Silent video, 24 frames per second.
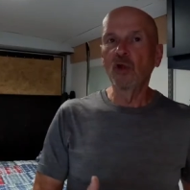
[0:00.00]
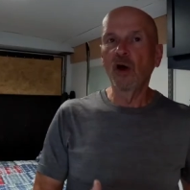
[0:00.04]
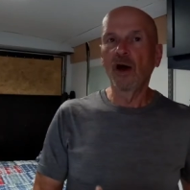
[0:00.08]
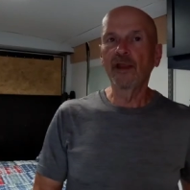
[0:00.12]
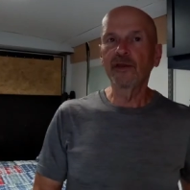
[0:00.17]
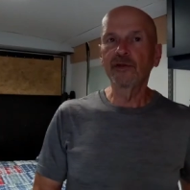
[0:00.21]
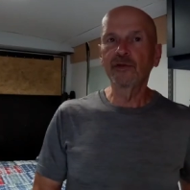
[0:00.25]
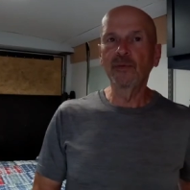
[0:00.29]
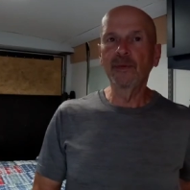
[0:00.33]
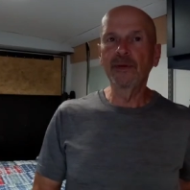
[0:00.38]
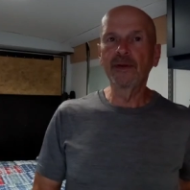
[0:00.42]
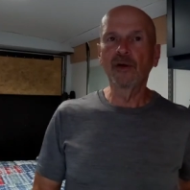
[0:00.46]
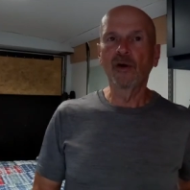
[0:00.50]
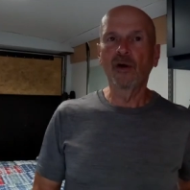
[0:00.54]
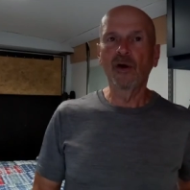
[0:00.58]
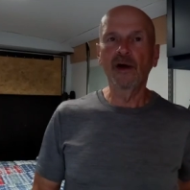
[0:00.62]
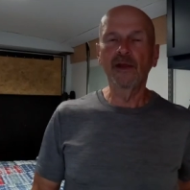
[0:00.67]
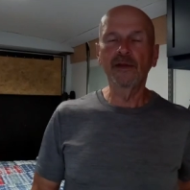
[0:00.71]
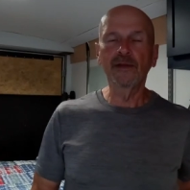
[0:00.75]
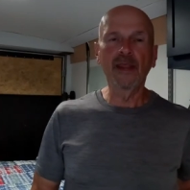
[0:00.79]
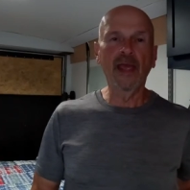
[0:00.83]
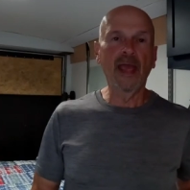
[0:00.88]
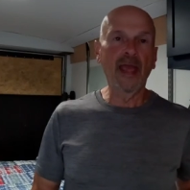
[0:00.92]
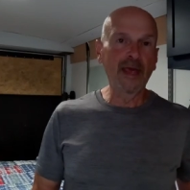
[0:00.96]
not doing
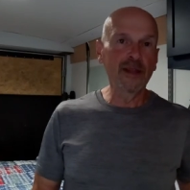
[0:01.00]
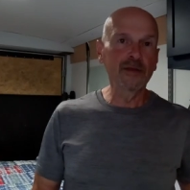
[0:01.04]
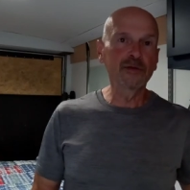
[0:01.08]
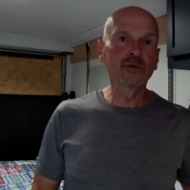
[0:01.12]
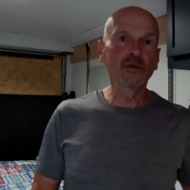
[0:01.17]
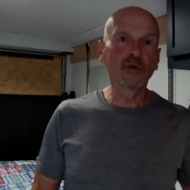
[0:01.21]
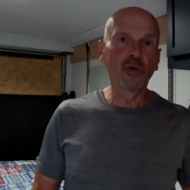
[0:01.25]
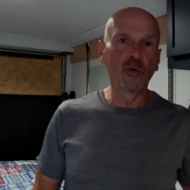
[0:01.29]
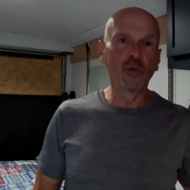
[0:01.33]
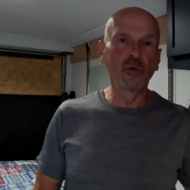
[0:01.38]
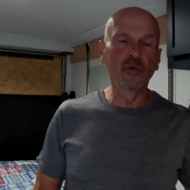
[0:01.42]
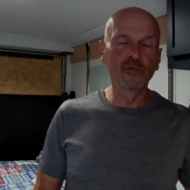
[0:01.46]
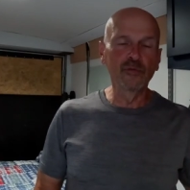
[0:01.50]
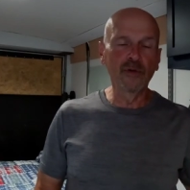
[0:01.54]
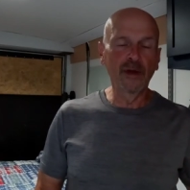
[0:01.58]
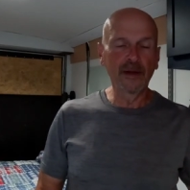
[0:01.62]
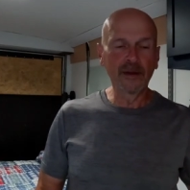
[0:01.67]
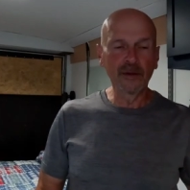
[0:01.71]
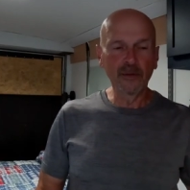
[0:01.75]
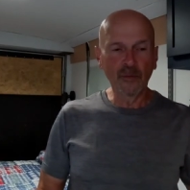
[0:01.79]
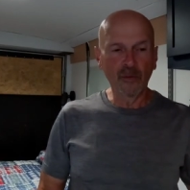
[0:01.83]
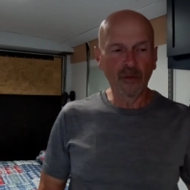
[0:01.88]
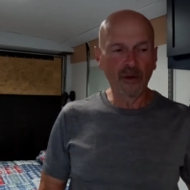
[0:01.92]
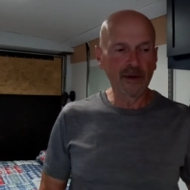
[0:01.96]
hot and cold
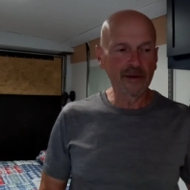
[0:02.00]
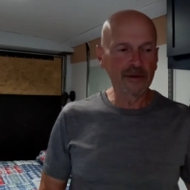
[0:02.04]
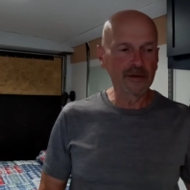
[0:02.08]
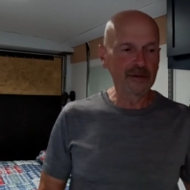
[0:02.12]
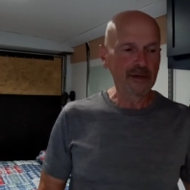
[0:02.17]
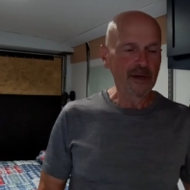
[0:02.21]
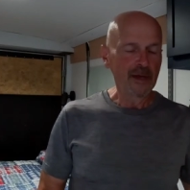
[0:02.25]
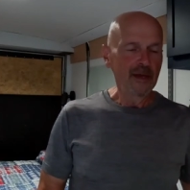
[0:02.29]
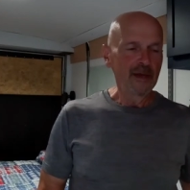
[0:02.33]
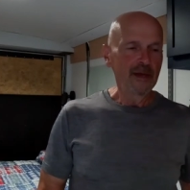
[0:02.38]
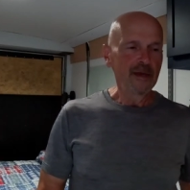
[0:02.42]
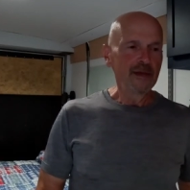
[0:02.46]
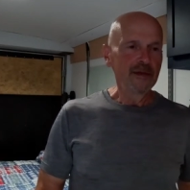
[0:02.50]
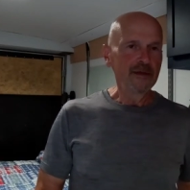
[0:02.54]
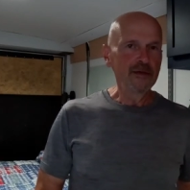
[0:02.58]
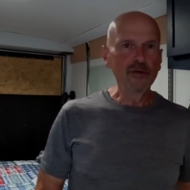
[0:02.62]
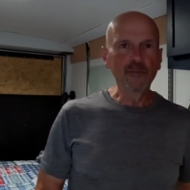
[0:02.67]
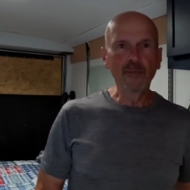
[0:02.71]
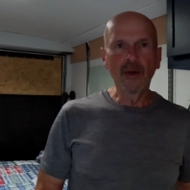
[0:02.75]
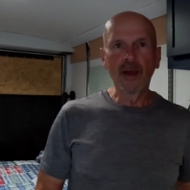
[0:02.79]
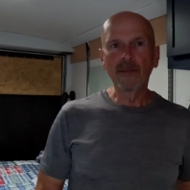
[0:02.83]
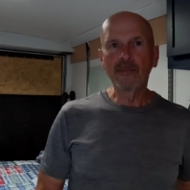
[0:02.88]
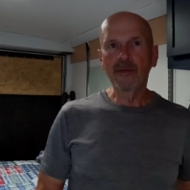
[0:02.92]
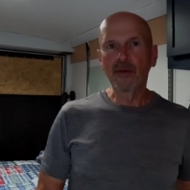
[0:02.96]
running water,
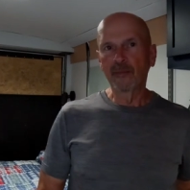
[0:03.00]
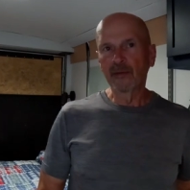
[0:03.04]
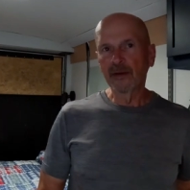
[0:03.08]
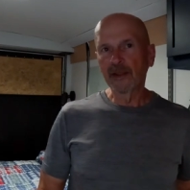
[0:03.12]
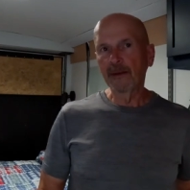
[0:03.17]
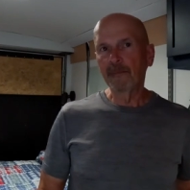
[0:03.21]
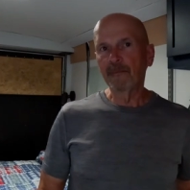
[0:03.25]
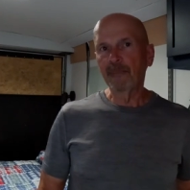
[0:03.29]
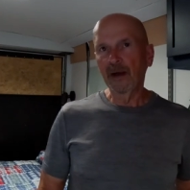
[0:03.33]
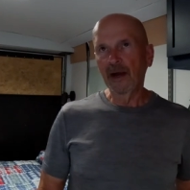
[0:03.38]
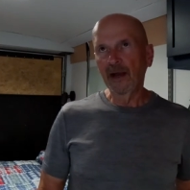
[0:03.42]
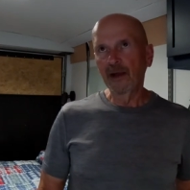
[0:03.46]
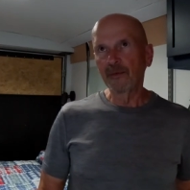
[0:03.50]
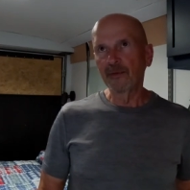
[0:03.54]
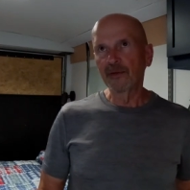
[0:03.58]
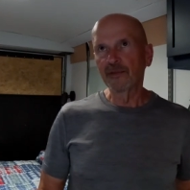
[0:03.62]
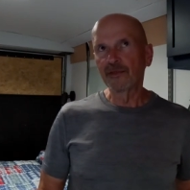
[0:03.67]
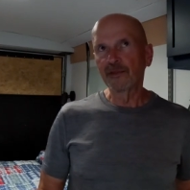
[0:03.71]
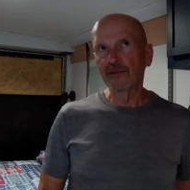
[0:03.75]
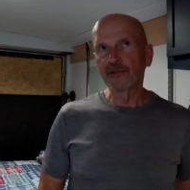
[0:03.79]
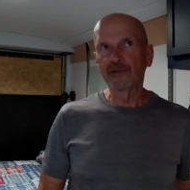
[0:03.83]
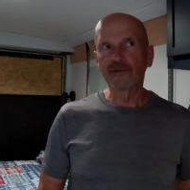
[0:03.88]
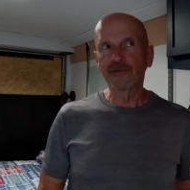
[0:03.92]
you might be able to get by with a